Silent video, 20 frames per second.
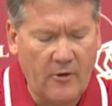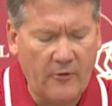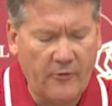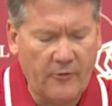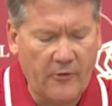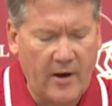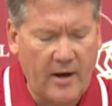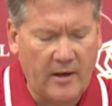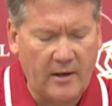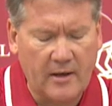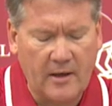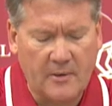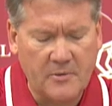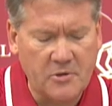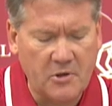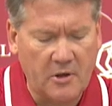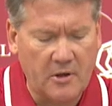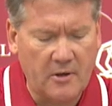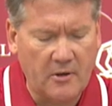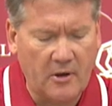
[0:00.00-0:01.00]
frankly, I
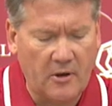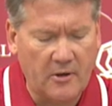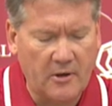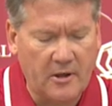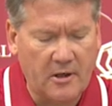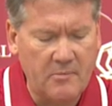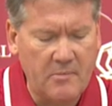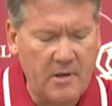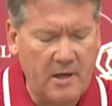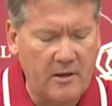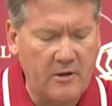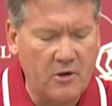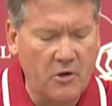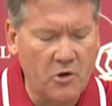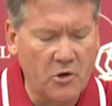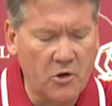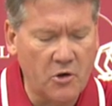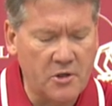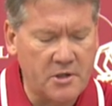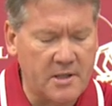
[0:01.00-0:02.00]
was on a committee that
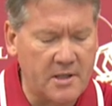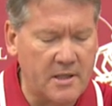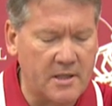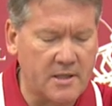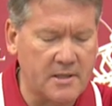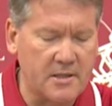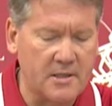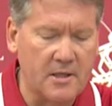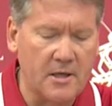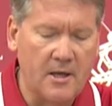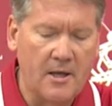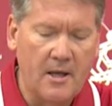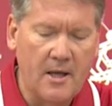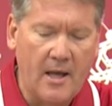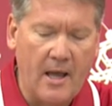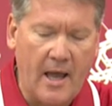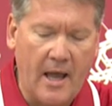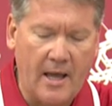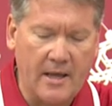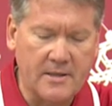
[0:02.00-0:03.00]
urged this,
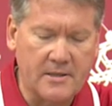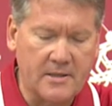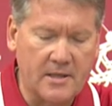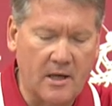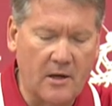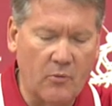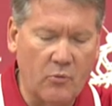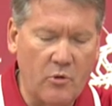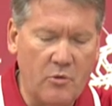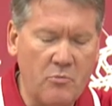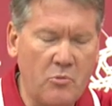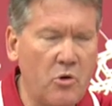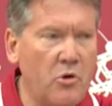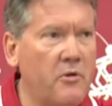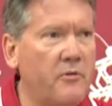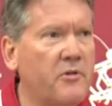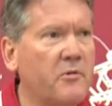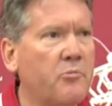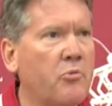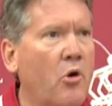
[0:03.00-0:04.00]
has
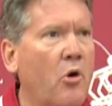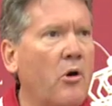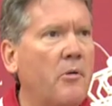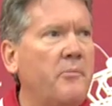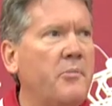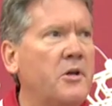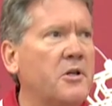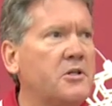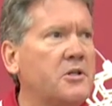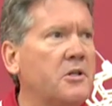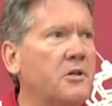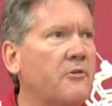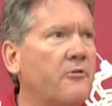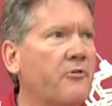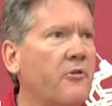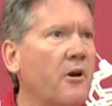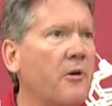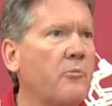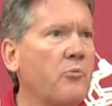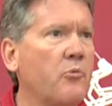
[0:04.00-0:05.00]
removed the prohibition
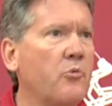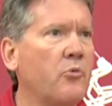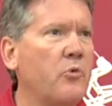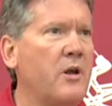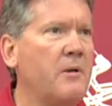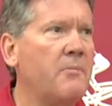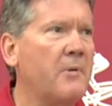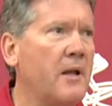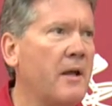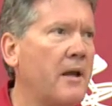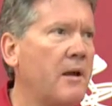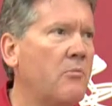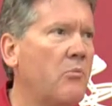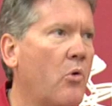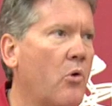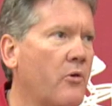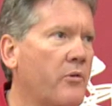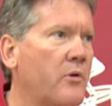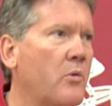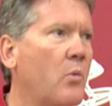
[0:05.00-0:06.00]
from replaying
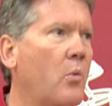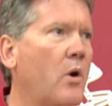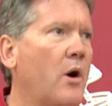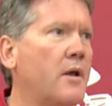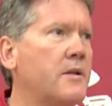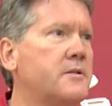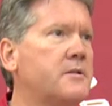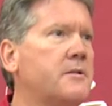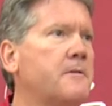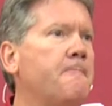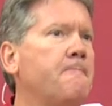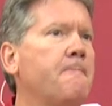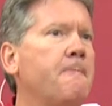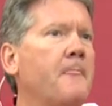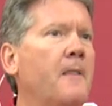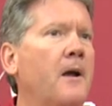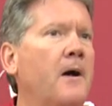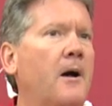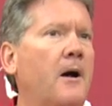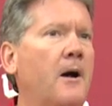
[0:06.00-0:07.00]
more than once
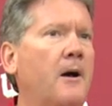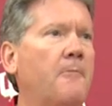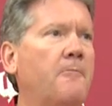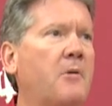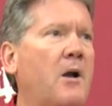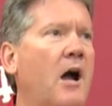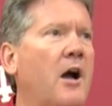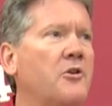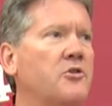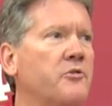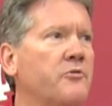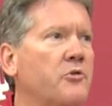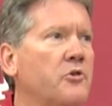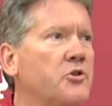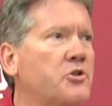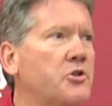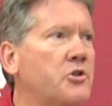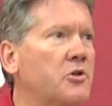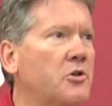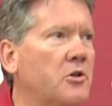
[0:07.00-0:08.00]

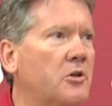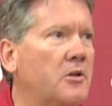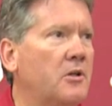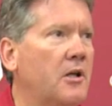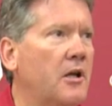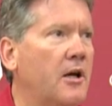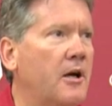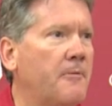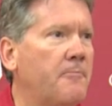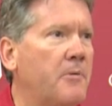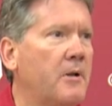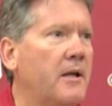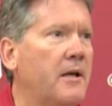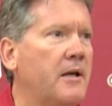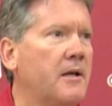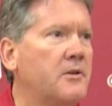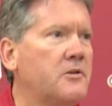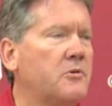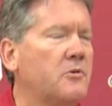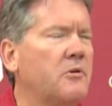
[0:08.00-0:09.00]
controversial
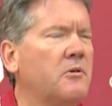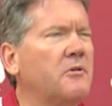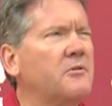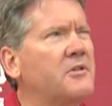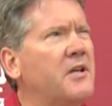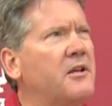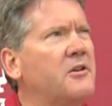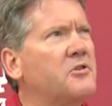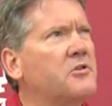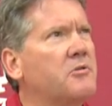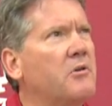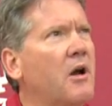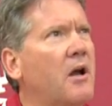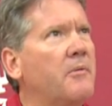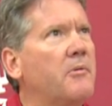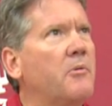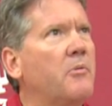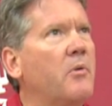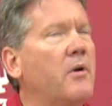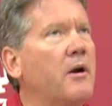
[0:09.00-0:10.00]
plays, or as they
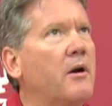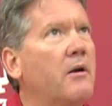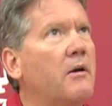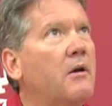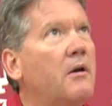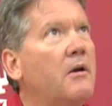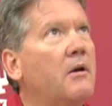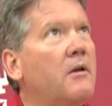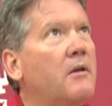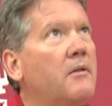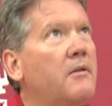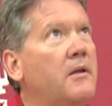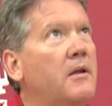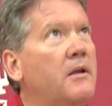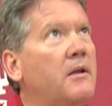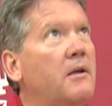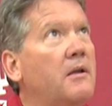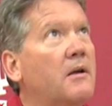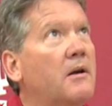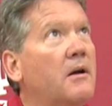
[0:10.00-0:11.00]
describe it, where
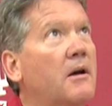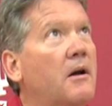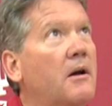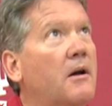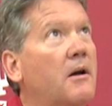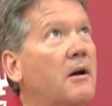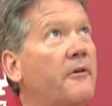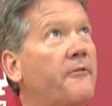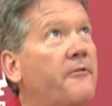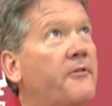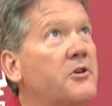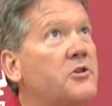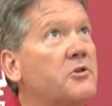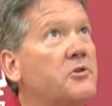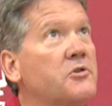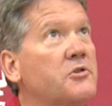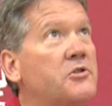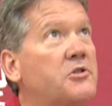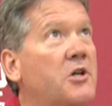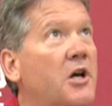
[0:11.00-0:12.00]
the
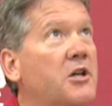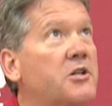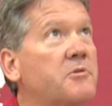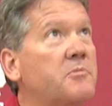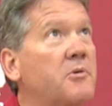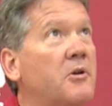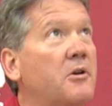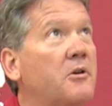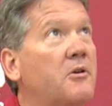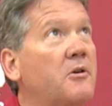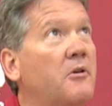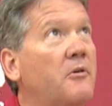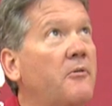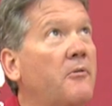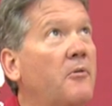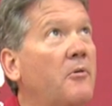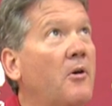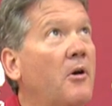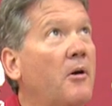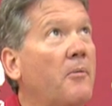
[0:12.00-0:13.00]
official's judgment could
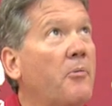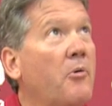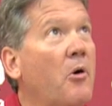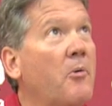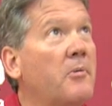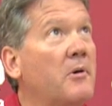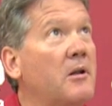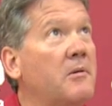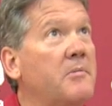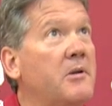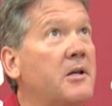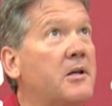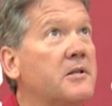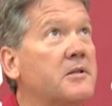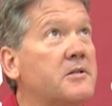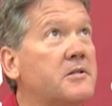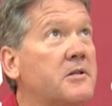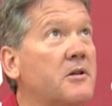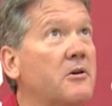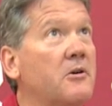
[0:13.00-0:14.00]
appropriately be
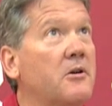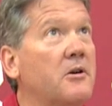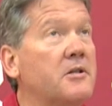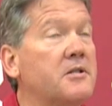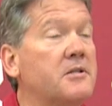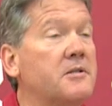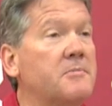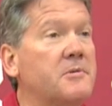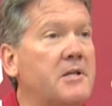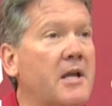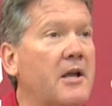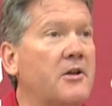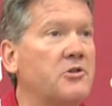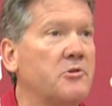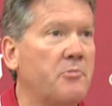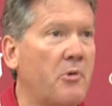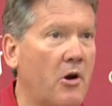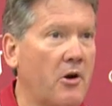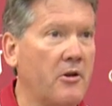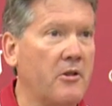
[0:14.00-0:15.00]
considered a
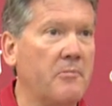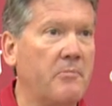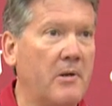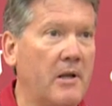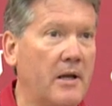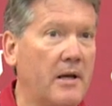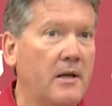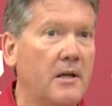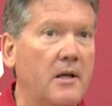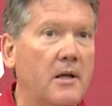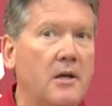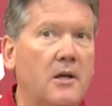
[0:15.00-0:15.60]
substantial part of the play.